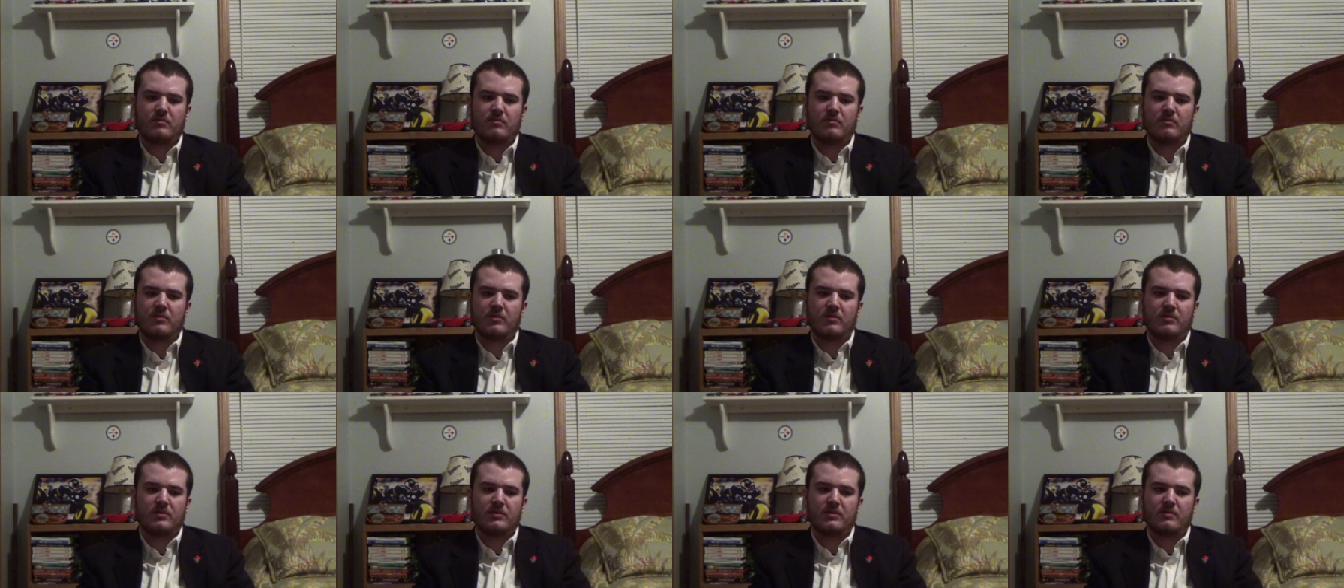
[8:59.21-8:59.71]

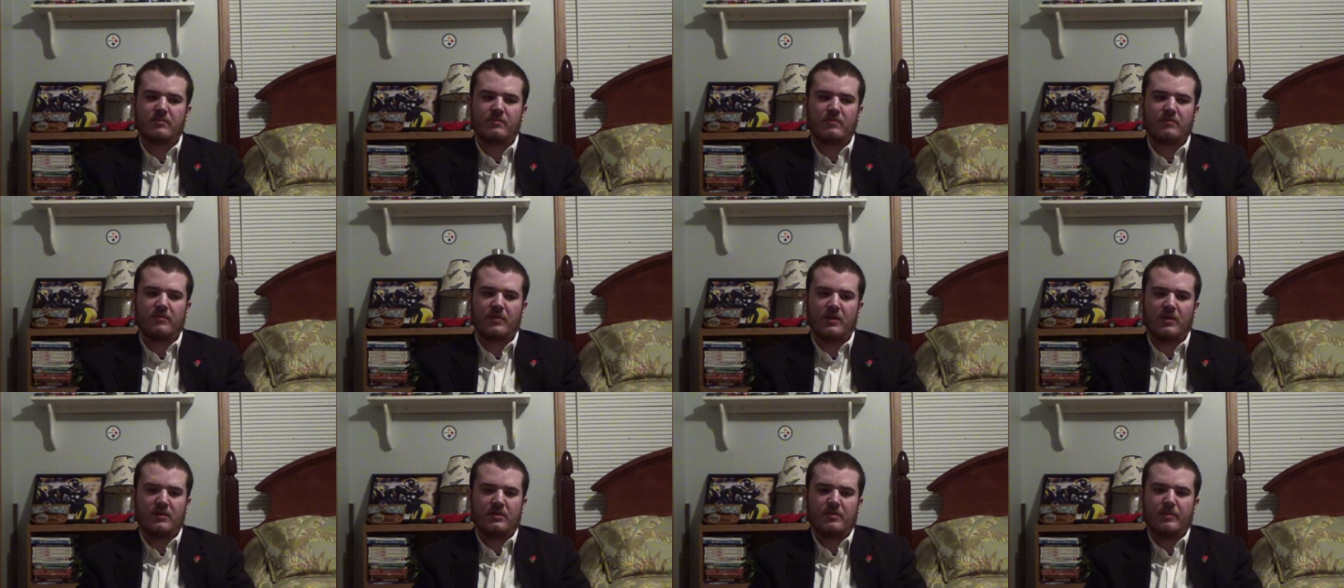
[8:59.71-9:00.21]
well, it's
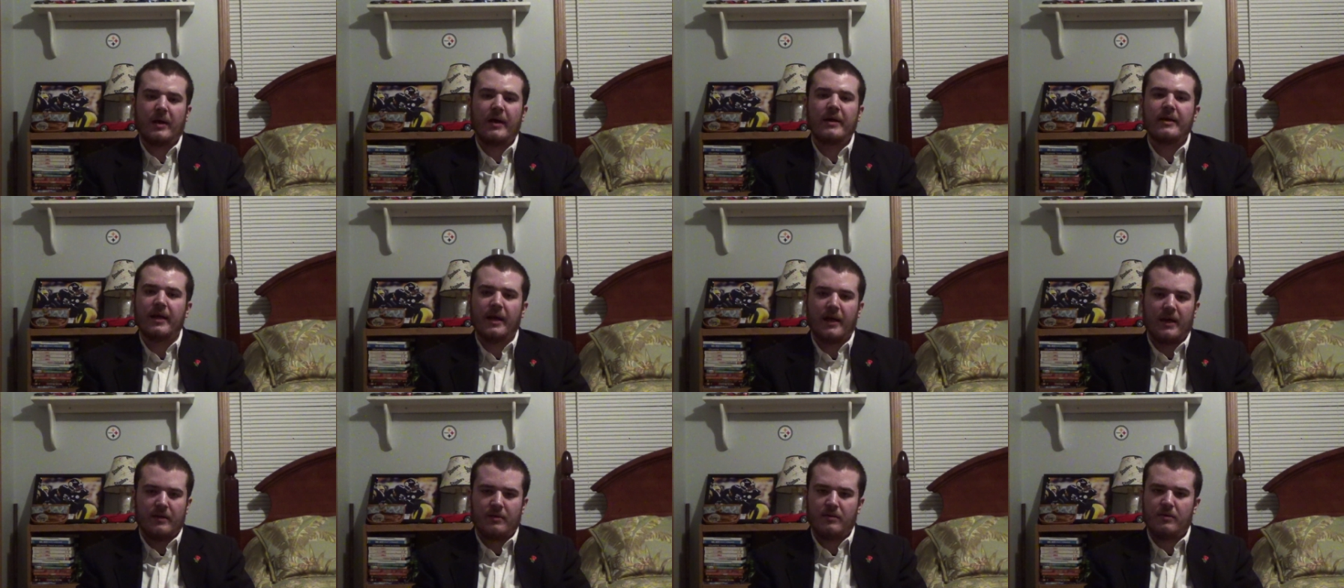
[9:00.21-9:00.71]
bothered my
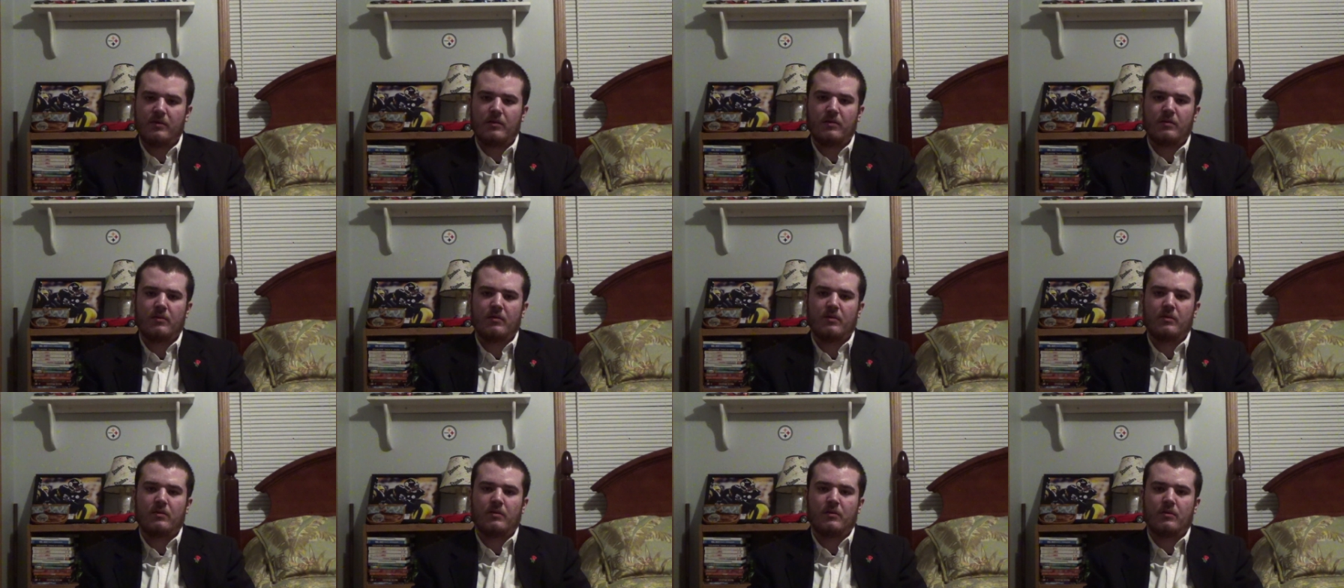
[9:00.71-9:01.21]
dad.
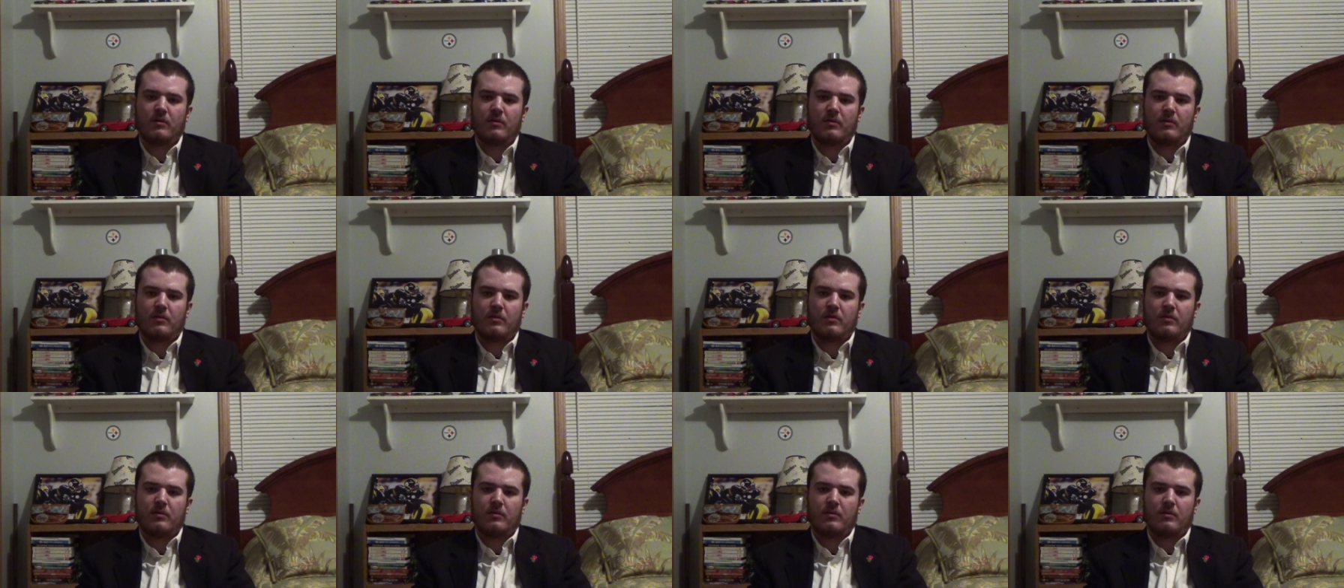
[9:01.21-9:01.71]

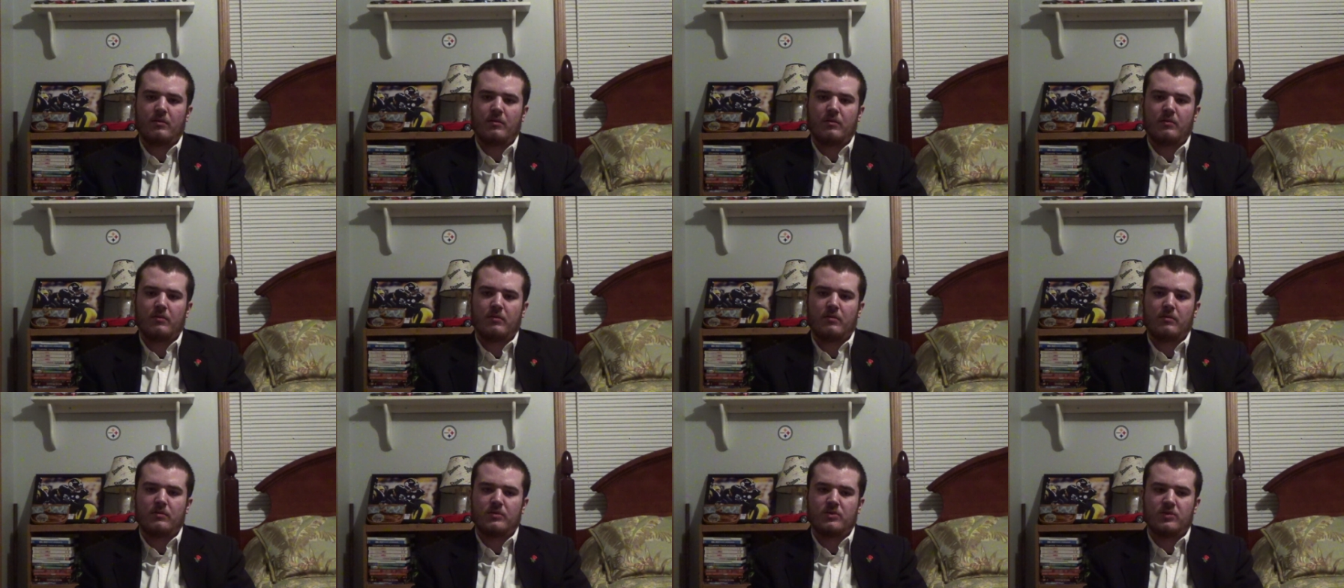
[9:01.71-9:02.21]

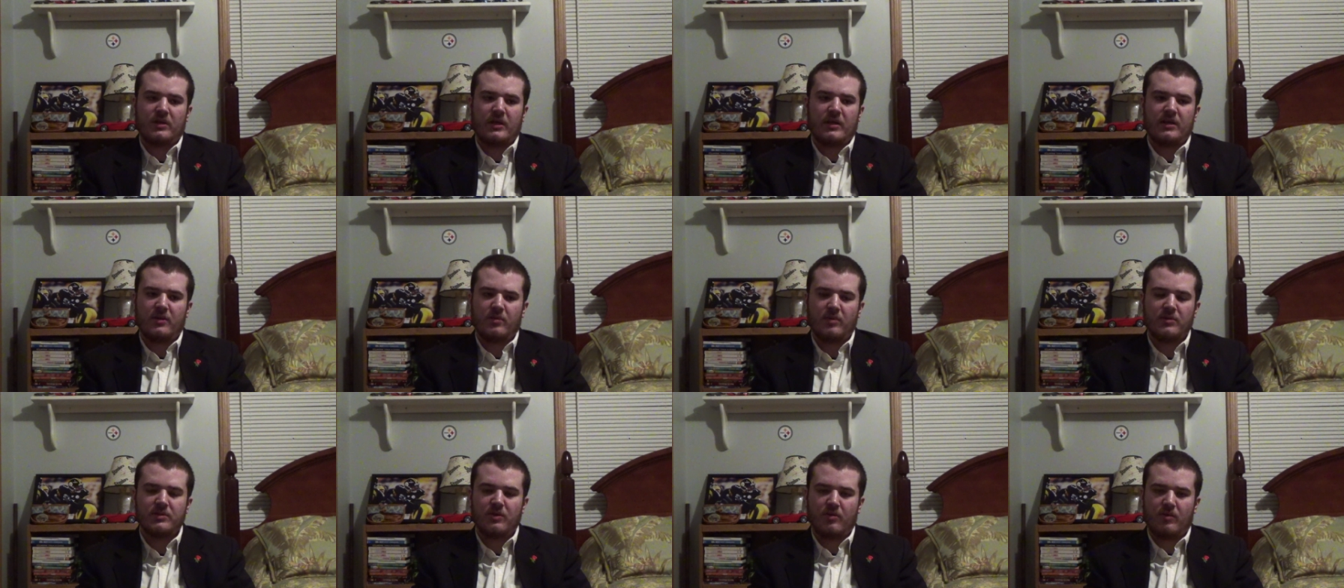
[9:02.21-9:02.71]
So yeah,
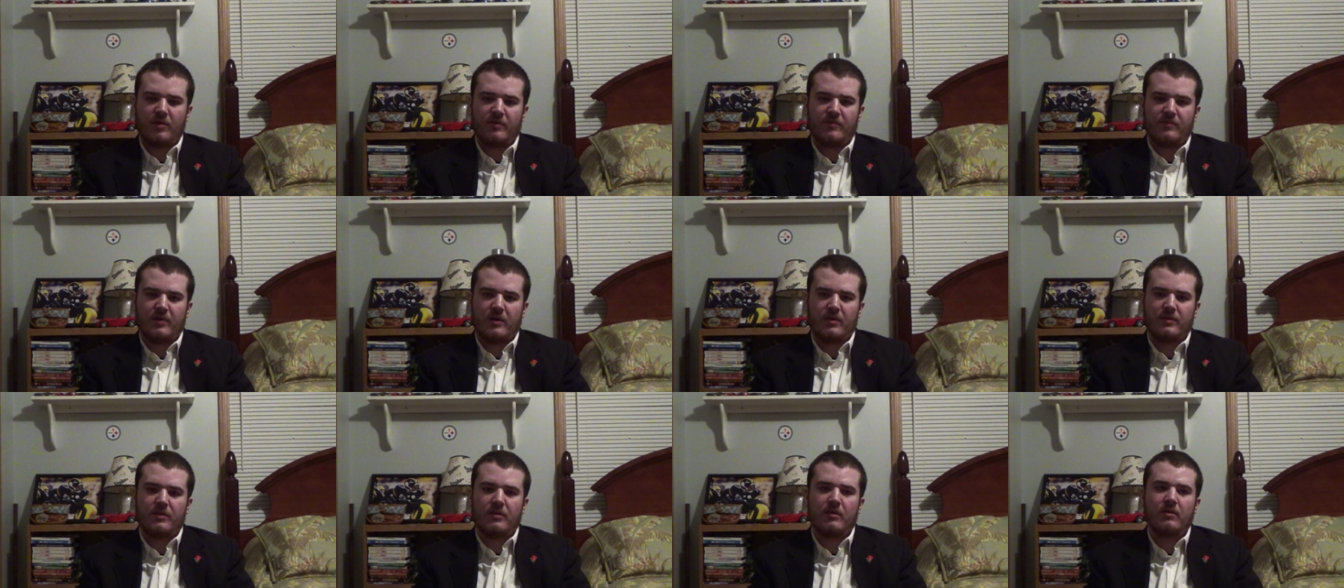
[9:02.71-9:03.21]
he was a
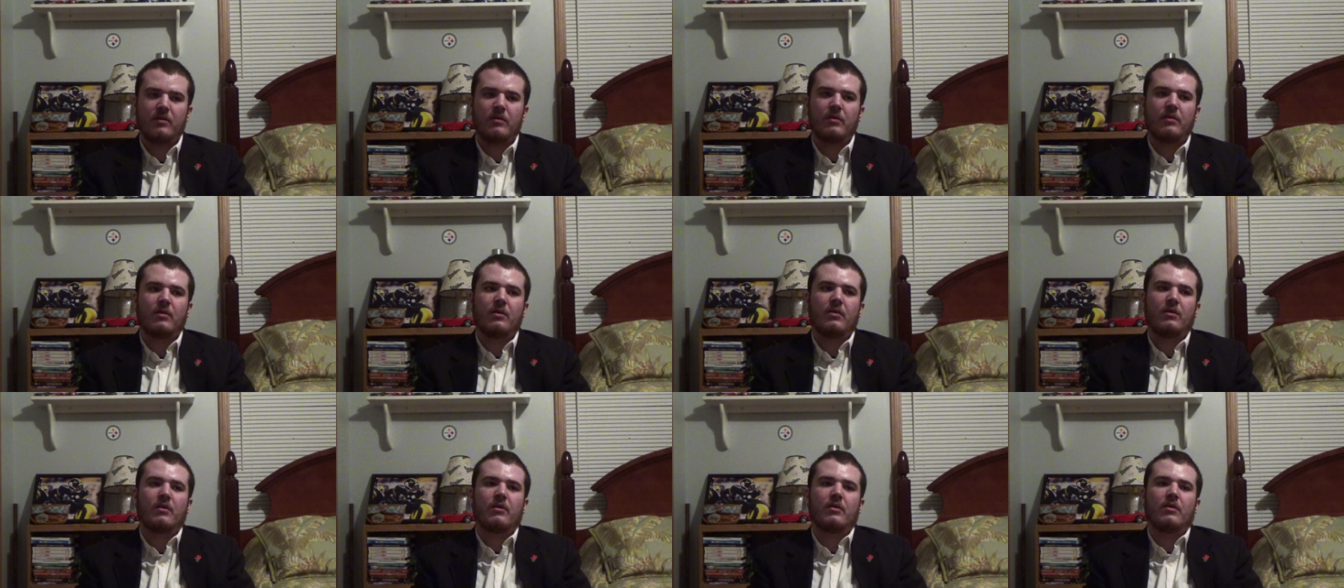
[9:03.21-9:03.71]
grandfather.
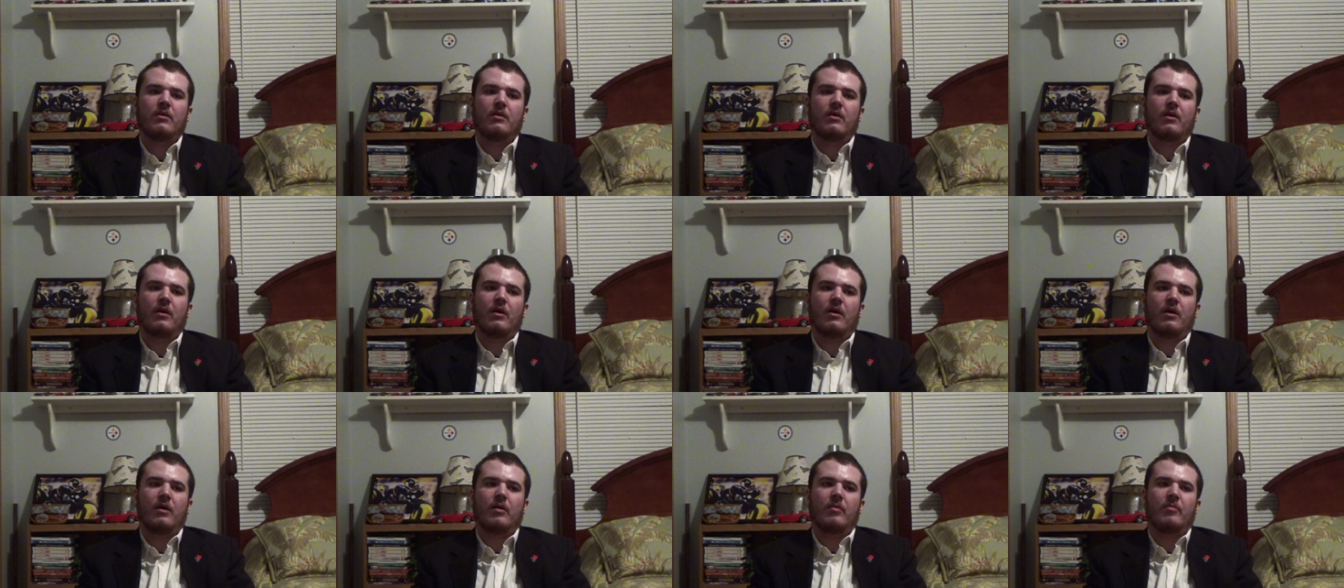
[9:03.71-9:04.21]

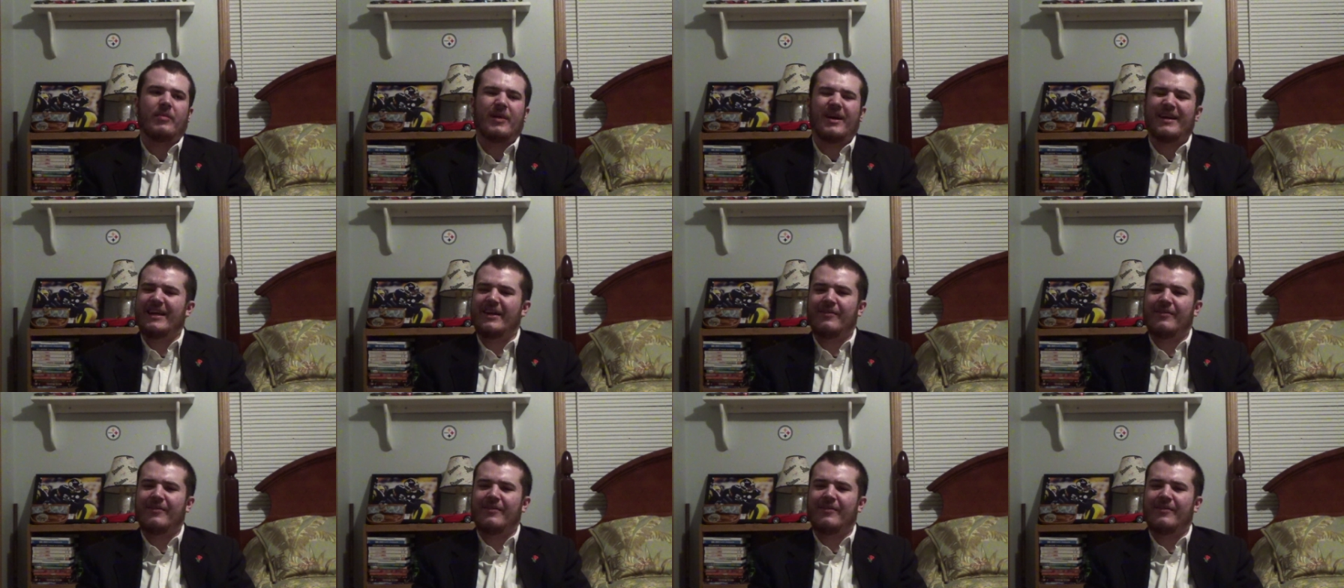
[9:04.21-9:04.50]
Um, I